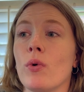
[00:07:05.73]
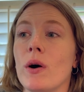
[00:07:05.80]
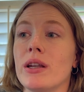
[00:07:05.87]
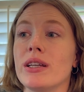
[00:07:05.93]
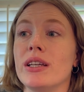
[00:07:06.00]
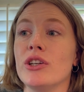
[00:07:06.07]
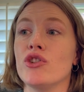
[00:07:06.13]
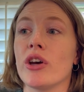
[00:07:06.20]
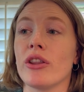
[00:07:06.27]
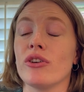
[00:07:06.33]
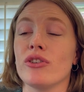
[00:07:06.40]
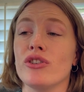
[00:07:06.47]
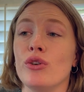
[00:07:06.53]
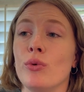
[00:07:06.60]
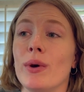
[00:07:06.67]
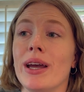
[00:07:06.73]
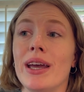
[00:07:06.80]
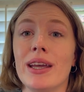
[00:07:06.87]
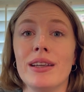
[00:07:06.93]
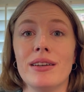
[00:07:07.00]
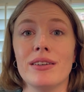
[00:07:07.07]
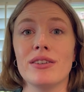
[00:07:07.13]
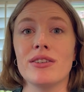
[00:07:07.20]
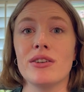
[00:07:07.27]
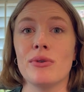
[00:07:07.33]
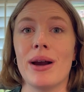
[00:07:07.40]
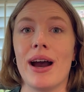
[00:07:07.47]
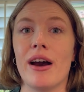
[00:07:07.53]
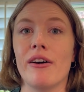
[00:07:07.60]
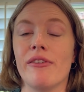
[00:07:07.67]
want each other to
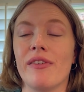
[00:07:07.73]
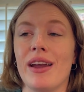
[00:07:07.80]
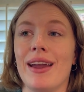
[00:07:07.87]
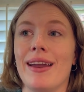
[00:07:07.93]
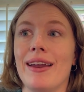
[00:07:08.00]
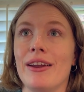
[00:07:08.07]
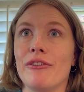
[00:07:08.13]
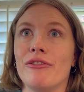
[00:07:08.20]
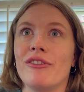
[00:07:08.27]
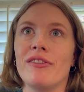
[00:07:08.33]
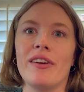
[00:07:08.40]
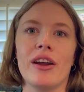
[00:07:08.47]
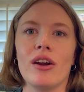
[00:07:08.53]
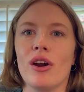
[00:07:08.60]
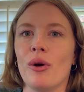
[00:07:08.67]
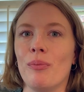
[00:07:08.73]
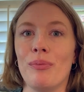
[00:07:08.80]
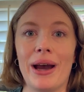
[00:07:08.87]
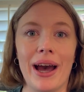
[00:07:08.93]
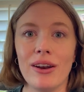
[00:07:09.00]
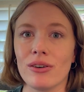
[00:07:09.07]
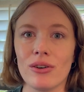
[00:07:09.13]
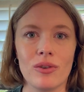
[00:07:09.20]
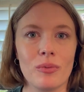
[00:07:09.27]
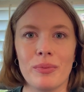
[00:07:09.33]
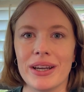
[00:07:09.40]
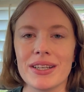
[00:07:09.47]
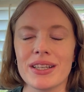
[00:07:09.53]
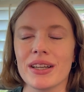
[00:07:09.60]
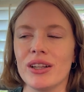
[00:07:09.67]
have a fair battle,
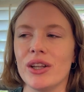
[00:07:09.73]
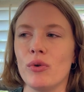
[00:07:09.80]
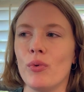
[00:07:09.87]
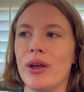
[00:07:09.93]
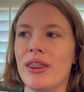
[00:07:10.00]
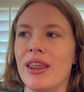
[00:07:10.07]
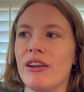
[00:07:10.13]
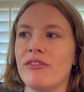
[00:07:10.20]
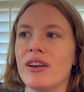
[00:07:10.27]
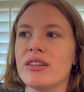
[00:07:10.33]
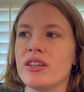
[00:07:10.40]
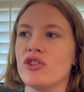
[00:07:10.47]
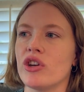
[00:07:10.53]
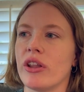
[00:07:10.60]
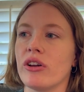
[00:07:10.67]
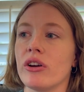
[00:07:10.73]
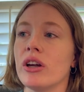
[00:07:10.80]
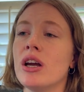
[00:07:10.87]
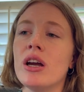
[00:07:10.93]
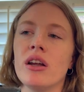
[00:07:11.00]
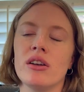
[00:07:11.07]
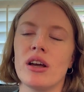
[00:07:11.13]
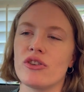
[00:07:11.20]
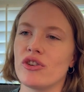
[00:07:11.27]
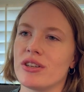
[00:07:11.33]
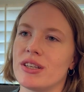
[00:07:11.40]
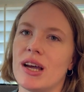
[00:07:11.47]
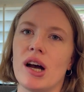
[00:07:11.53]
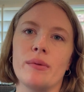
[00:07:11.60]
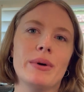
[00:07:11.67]
basically, when they face each other. Not
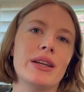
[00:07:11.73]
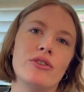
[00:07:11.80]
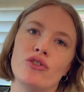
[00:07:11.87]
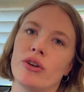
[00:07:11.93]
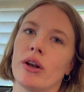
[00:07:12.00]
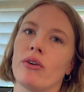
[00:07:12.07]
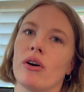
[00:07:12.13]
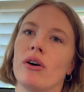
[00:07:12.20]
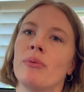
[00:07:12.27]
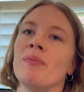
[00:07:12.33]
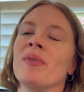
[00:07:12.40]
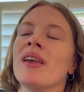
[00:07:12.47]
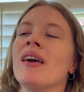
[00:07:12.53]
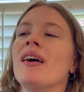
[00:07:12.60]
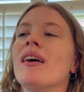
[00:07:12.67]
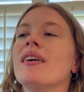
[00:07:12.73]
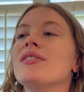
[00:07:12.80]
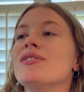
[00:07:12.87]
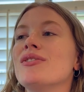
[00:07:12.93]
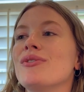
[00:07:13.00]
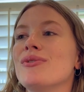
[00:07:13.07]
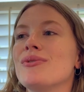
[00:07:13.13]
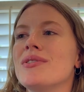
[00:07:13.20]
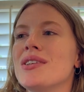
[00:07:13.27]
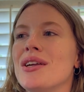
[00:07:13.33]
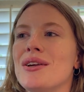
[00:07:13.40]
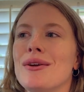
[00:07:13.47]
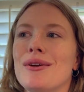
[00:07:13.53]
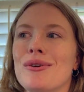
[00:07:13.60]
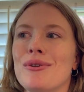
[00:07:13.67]
just now, but in general, to
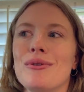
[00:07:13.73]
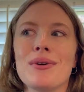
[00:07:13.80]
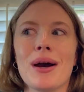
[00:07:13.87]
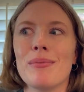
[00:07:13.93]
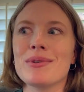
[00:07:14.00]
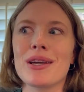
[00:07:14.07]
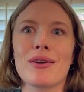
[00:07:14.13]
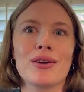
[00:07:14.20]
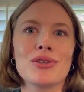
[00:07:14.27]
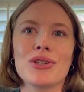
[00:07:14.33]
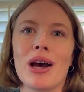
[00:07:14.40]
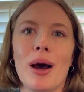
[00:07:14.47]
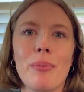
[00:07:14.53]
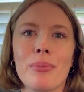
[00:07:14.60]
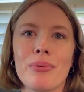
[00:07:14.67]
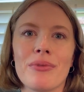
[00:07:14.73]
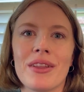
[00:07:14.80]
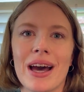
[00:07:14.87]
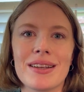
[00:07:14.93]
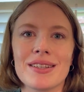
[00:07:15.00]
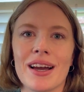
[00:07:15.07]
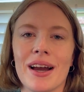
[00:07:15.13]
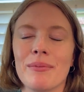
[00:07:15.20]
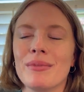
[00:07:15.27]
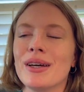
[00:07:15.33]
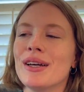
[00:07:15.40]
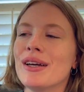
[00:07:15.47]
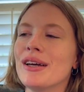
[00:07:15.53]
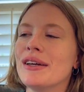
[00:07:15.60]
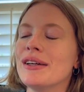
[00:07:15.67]
see who comes out on top that time.
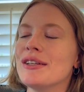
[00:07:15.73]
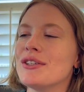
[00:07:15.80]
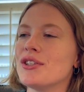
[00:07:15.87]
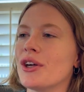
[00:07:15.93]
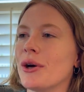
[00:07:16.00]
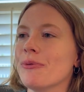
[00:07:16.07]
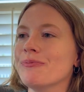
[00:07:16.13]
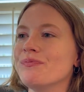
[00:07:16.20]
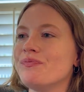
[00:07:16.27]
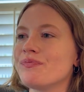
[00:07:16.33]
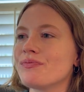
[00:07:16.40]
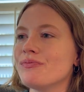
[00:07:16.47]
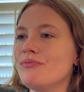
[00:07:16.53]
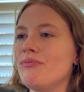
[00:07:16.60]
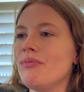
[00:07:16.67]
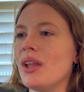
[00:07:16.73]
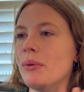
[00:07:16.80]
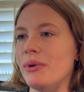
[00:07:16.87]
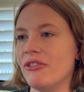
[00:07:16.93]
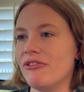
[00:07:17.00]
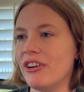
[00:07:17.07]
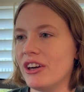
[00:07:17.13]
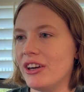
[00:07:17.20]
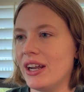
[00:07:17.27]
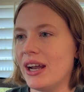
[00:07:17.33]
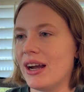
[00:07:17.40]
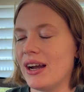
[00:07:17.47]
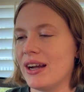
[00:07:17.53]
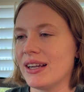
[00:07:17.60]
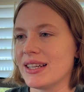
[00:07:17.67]
So be very
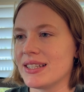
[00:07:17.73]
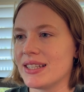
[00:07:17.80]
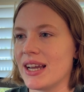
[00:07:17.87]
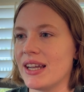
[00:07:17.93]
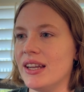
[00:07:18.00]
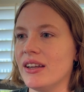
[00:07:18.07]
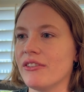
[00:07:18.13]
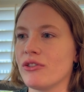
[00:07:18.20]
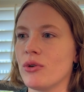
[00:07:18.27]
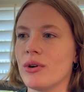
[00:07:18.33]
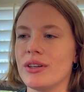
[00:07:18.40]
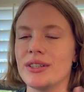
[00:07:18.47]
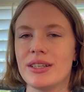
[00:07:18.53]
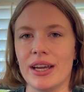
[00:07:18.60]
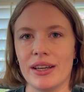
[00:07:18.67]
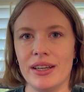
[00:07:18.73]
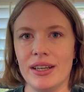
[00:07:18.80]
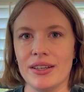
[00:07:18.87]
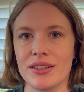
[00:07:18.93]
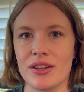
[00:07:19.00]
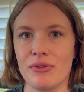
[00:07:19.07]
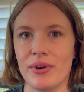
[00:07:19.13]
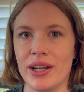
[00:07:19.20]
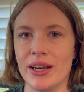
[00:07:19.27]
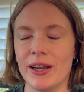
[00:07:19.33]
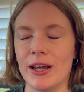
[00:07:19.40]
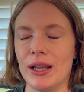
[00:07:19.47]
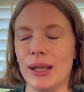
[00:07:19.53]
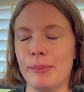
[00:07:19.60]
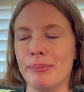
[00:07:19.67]
exciting. Of course, Daiki is the reigning
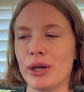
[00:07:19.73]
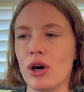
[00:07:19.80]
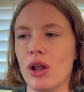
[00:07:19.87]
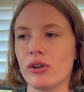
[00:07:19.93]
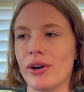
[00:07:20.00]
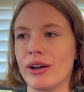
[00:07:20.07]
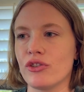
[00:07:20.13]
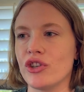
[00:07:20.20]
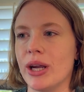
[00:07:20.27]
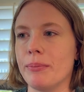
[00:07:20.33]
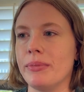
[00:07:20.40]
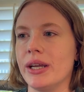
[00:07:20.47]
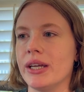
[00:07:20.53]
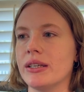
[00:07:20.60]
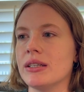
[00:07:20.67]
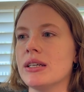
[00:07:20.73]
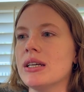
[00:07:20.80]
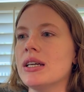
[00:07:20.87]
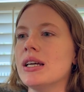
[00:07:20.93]
Olympic all-around champion.